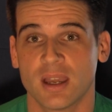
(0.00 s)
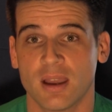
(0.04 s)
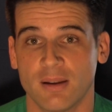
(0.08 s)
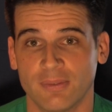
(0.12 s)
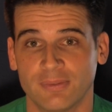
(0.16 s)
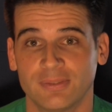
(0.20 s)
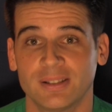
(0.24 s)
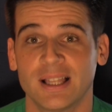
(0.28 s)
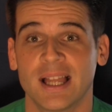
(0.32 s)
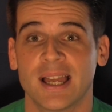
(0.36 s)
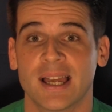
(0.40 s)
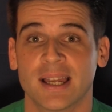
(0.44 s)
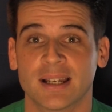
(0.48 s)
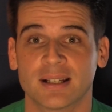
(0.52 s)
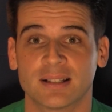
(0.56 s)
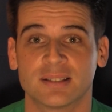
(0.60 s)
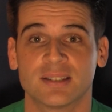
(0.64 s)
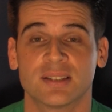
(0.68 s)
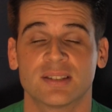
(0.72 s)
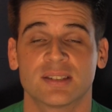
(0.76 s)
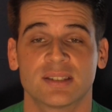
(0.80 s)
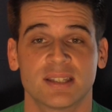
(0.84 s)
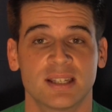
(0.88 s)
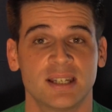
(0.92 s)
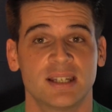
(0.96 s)
a flag
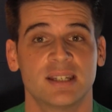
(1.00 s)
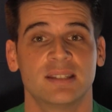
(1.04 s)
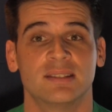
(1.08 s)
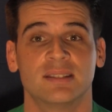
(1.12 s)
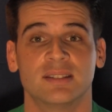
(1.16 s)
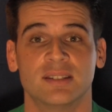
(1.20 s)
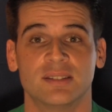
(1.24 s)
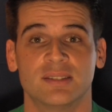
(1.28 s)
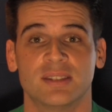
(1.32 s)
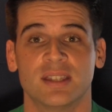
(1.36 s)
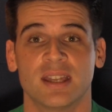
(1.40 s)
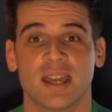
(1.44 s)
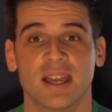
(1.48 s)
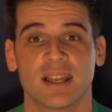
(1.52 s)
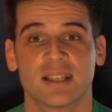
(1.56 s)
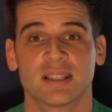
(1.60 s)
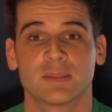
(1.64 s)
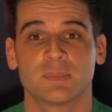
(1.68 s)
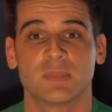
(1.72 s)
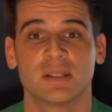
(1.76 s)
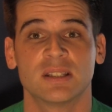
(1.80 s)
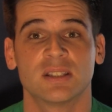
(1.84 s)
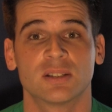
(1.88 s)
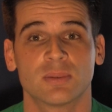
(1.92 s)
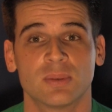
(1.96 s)
to say that there
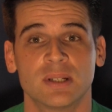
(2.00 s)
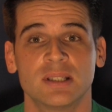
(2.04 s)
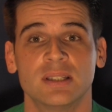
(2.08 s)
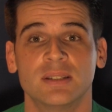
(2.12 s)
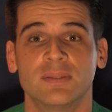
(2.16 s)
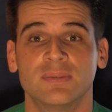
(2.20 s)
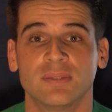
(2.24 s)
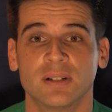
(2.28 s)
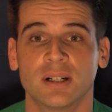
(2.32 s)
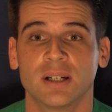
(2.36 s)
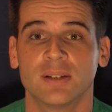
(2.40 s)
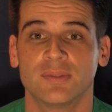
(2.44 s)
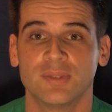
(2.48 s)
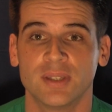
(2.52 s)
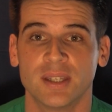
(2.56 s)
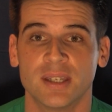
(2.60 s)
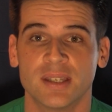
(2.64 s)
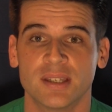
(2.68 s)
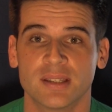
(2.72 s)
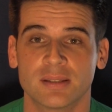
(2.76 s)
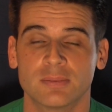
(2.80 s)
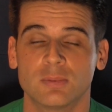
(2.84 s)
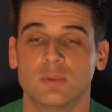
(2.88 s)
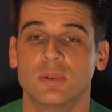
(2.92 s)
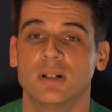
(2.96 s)
has been 25
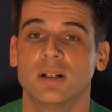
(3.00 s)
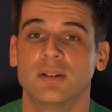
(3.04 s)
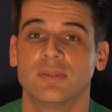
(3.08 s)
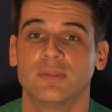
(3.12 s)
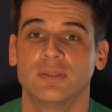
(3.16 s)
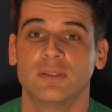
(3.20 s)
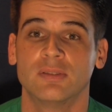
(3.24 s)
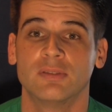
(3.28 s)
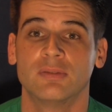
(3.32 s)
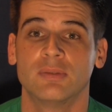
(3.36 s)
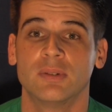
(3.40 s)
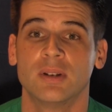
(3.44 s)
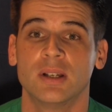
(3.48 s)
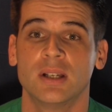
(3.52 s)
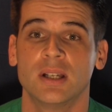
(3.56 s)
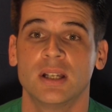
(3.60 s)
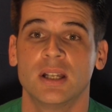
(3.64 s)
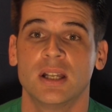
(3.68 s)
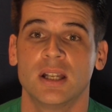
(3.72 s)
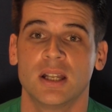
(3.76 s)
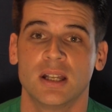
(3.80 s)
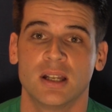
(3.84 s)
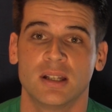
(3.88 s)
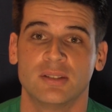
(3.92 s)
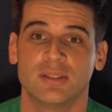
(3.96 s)
years worth of
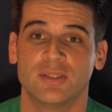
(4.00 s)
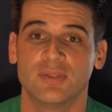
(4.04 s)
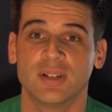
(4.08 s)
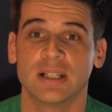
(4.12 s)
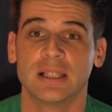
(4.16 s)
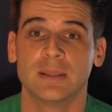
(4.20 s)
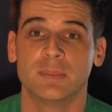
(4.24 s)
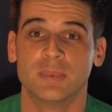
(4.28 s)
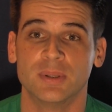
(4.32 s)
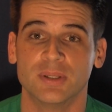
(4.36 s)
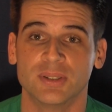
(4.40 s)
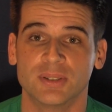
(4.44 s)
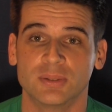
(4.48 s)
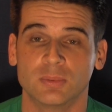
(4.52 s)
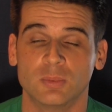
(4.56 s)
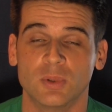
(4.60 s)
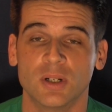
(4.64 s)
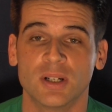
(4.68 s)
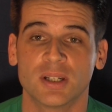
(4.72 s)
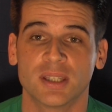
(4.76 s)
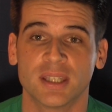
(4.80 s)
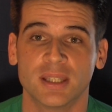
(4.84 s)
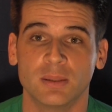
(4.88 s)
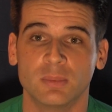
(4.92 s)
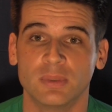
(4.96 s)
developers
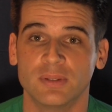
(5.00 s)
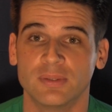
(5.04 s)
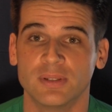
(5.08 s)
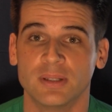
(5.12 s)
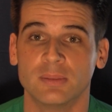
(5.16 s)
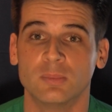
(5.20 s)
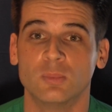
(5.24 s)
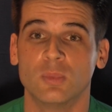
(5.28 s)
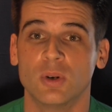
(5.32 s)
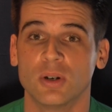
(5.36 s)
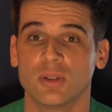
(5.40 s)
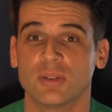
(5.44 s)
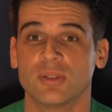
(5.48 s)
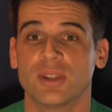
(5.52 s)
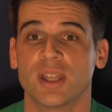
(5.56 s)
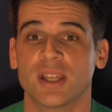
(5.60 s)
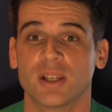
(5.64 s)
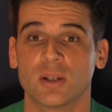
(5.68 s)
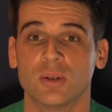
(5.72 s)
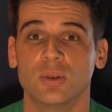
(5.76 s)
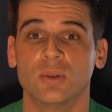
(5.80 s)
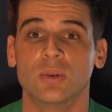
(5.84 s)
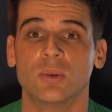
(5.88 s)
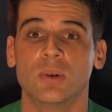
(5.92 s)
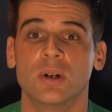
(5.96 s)
working within what they
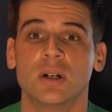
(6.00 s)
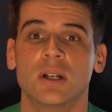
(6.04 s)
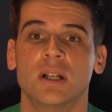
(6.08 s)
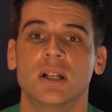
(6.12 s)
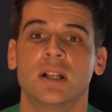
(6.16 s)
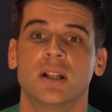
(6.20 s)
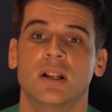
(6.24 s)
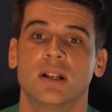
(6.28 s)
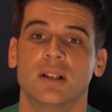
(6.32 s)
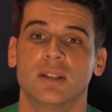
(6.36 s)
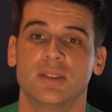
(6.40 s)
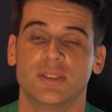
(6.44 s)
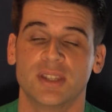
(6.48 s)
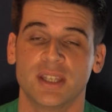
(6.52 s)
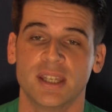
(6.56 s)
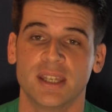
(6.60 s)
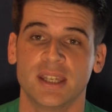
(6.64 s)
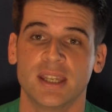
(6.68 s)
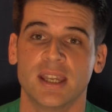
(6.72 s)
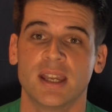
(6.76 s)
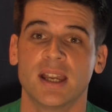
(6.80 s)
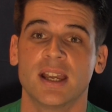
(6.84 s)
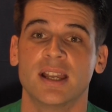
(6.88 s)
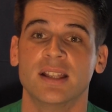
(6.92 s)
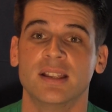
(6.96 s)
call
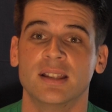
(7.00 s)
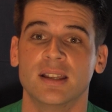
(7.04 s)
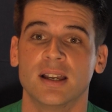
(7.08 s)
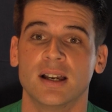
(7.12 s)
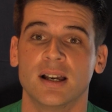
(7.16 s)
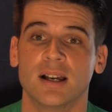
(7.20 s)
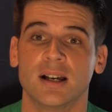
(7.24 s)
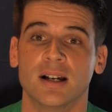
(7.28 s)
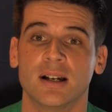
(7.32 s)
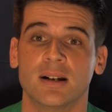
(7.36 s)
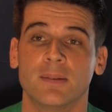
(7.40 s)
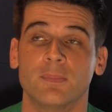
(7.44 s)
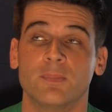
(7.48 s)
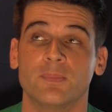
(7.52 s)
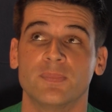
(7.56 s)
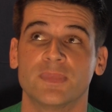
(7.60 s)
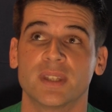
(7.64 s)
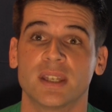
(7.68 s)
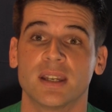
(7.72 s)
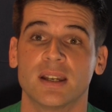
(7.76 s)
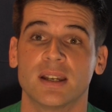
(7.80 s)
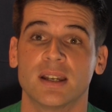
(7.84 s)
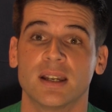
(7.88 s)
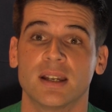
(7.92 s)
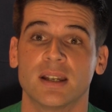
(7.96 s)
the, uh,
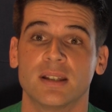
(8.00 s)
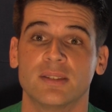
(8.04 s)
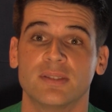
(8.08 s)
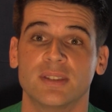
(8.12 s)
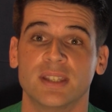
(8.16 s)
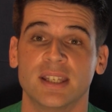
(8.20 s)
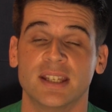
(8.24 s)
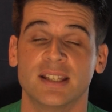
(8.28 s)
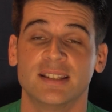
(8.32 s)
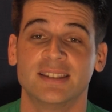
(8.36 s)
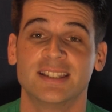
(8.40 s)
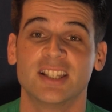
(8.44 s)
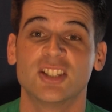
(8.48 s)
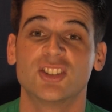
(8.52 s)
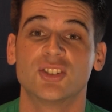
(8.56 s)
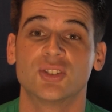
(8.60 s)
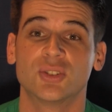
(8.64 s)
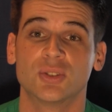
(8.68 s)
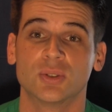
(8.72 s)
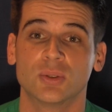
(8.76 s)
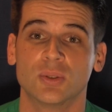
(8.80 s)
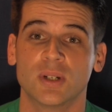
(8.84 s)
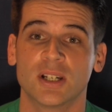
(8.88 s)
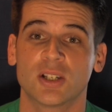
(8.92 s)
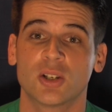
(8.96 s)
the
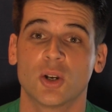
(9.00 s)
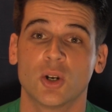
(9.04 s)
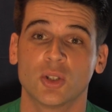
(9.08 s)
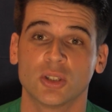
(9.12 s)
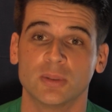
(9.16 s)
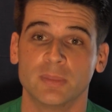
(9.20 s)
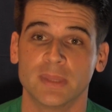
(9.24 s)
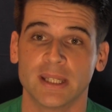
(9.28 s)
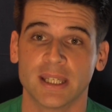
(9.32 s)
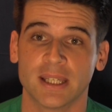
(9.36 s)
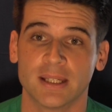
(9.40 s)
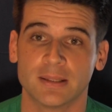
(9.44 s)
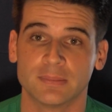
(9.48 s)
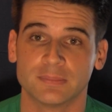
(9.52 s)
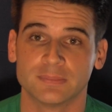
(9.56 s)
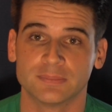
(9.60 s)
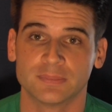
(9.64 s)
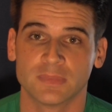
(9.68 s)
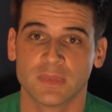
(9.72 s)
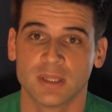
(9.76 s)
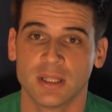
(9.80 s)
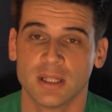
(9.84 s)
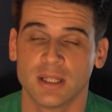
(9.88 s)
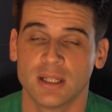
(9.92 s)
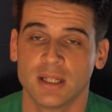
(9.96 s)
digital economy.
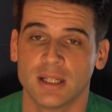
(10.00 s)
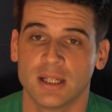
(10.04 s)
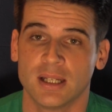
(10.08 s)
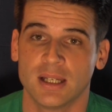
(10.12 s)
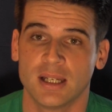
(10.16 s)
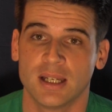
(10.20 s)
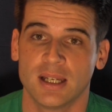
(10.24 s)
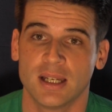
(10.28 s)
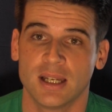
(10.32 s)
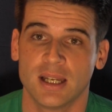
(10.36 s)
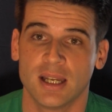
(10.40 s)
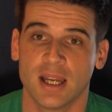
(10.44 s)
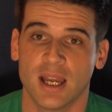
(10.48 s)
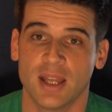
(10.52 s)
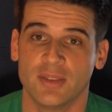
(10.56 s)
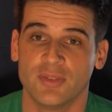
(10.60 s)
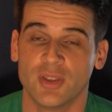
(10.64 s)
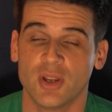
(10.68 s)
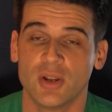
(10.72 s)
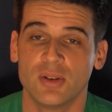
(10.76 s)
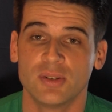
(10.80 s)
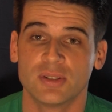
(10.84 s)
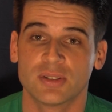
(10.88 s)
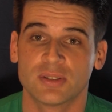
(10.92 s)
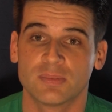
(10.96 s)

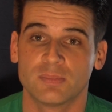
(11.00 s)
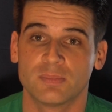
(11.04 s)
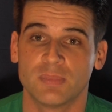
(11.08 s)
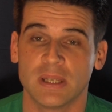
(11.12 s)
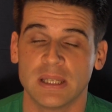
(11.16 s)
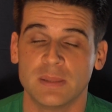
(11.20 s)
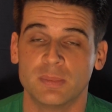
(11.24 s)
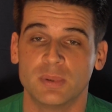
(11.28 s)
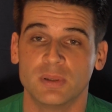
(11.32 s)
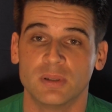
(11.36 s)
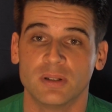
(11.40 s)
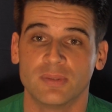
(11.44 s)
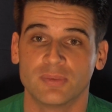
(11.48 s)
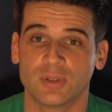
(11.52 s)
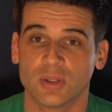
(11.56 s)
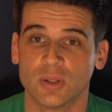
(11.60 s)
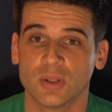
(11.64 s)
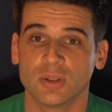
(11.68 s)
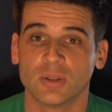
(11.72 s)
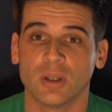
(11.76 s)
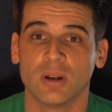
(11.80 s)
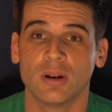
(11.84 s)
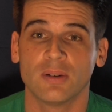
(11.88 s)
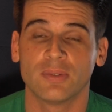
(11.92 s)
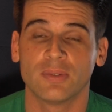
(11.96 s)
And those people have gone